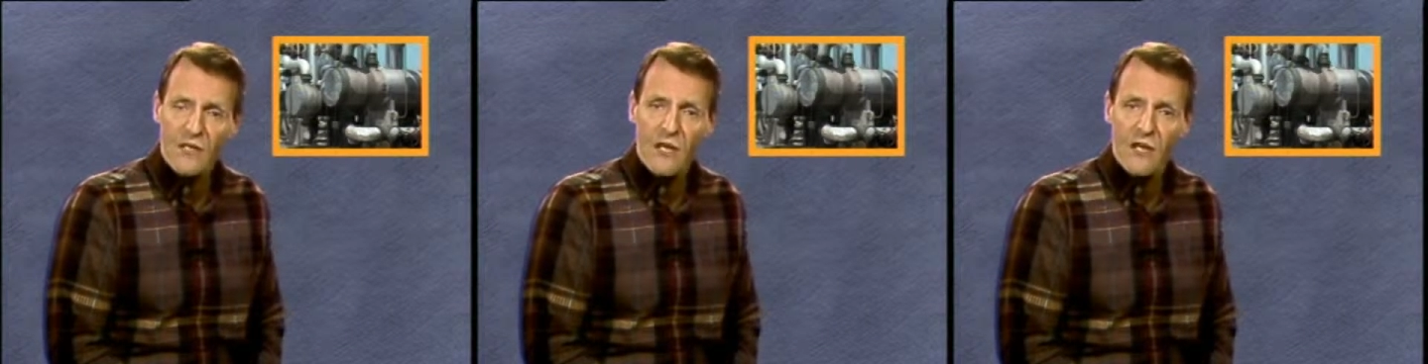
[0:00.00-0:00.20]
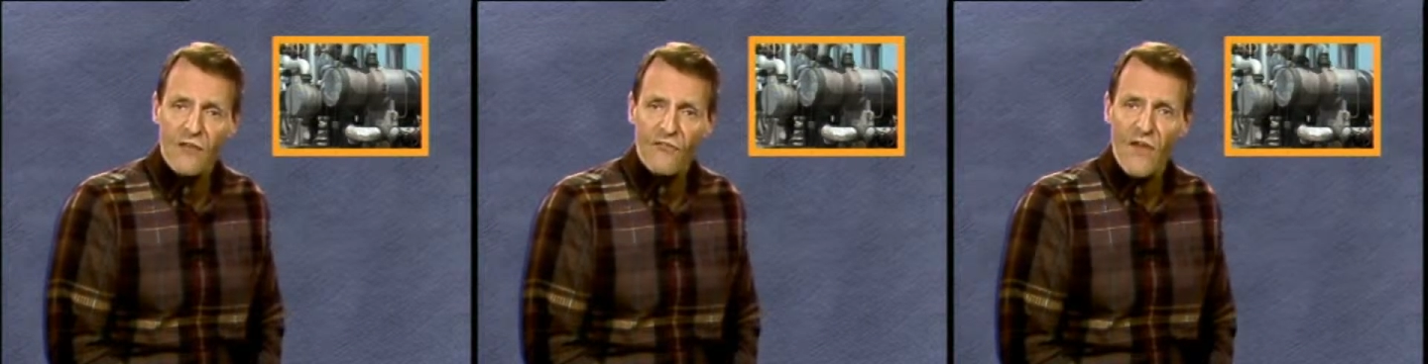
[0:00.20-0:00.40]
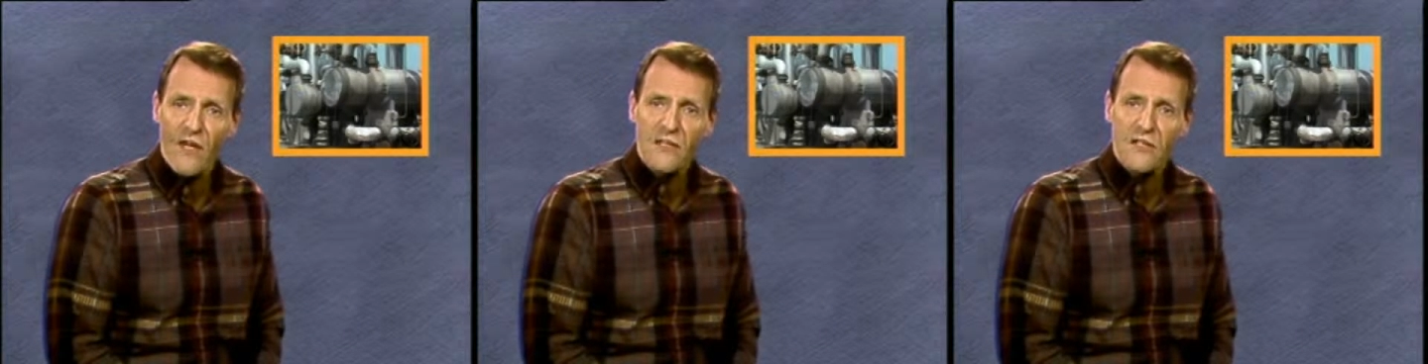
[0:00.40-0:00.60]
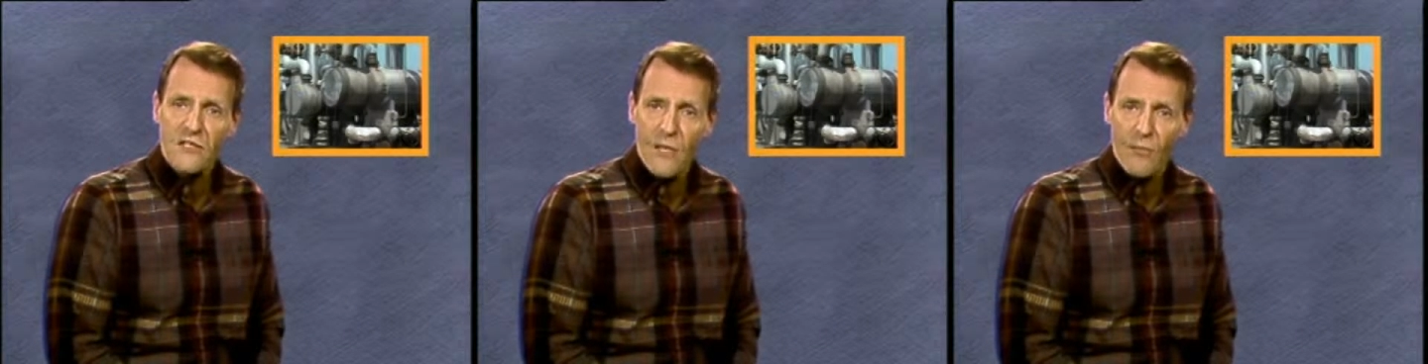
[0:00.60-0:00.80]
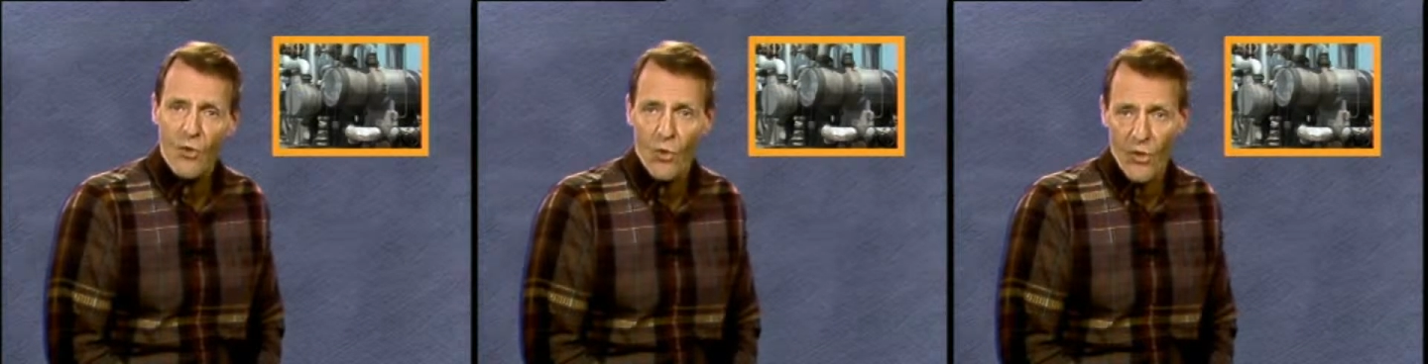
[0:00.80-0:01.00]
that can affect
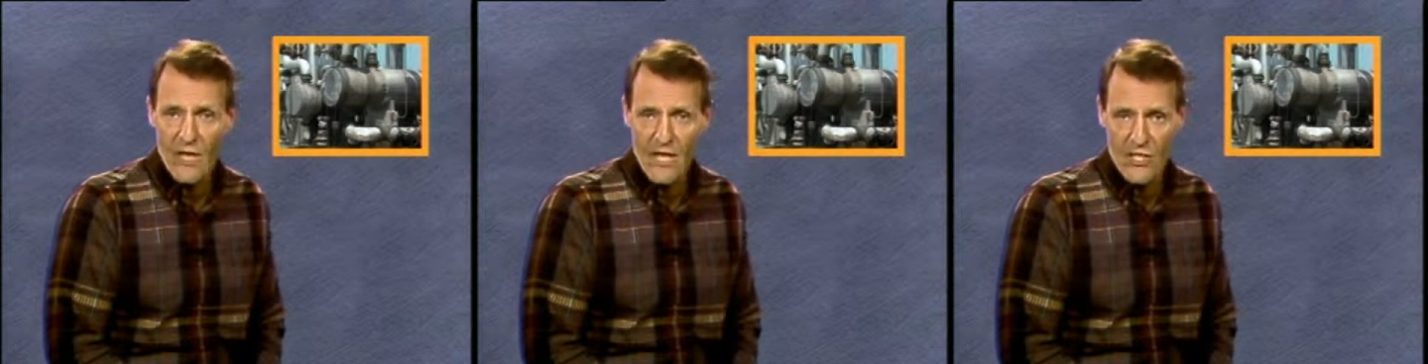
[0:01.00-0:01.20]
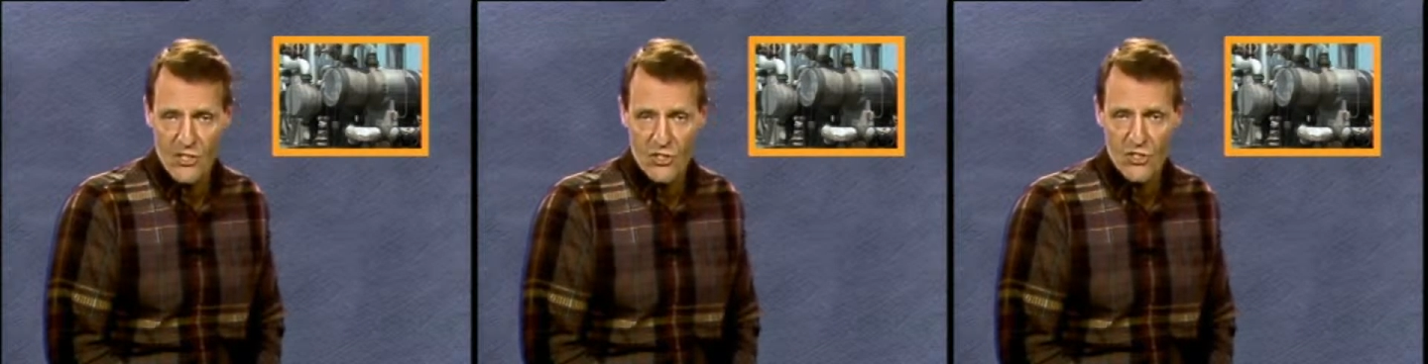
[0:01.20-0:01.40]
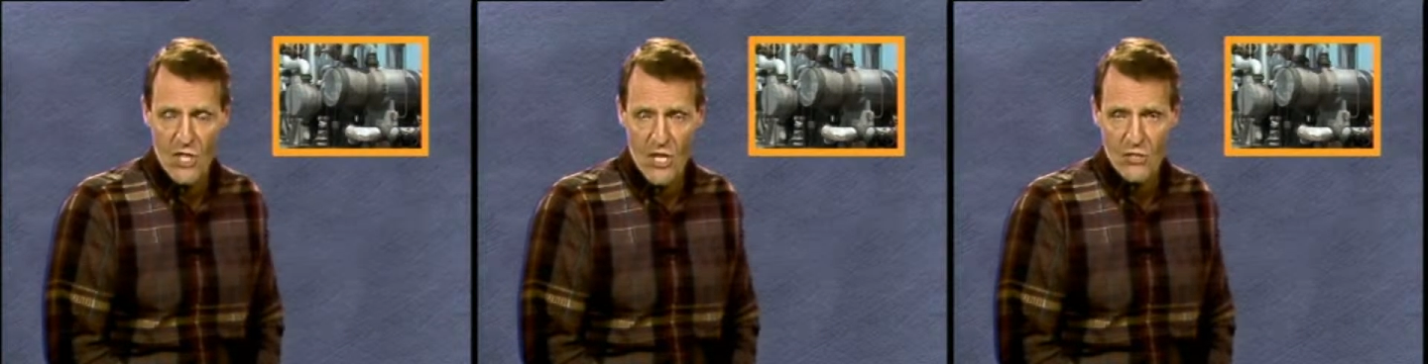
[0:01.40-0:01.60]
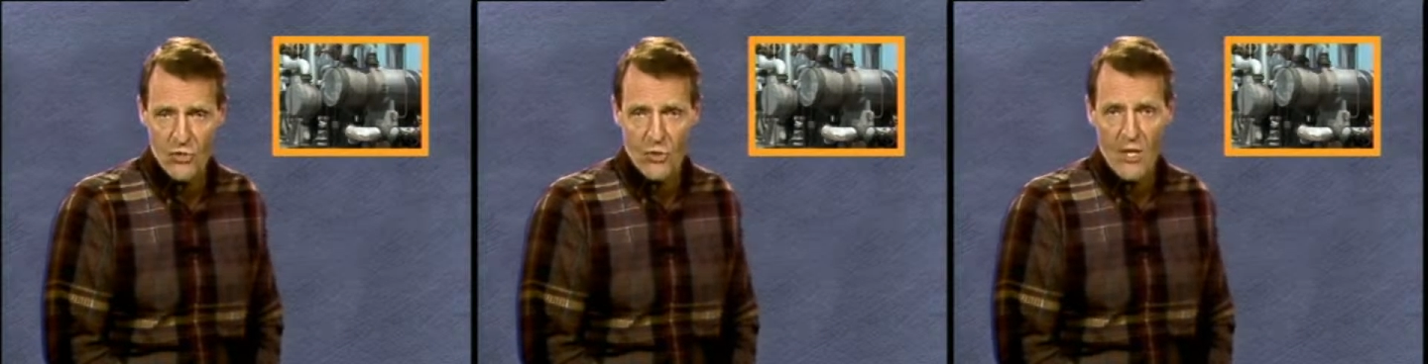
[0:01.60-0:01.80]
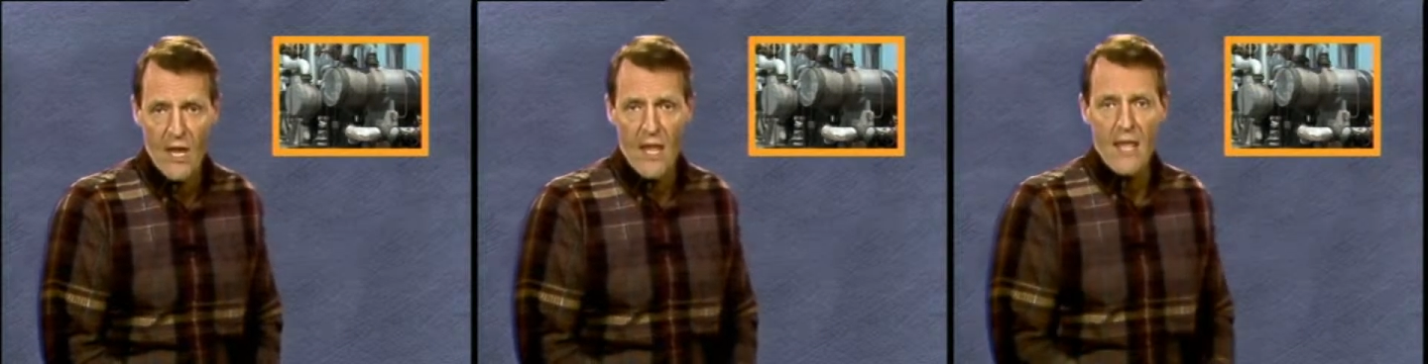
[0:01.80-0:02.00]
a typical heat
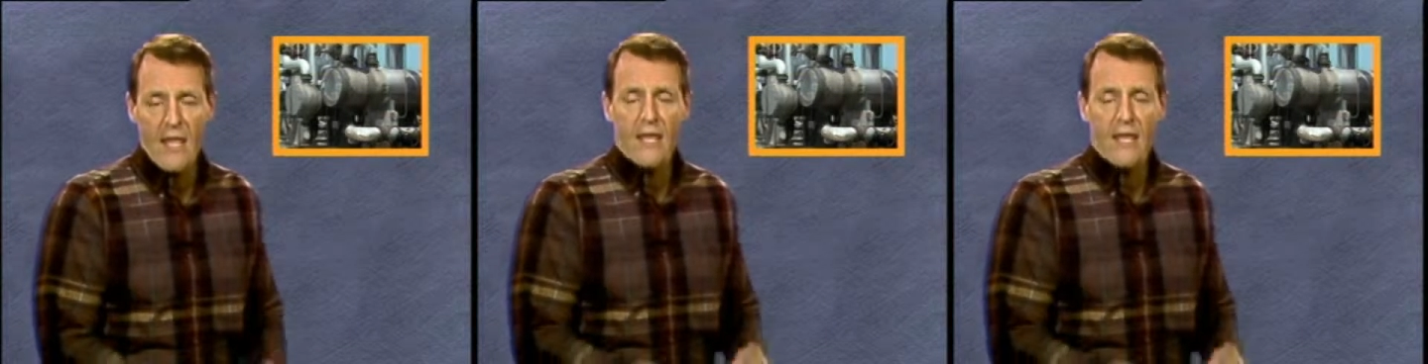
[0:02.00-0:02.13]
exchanger,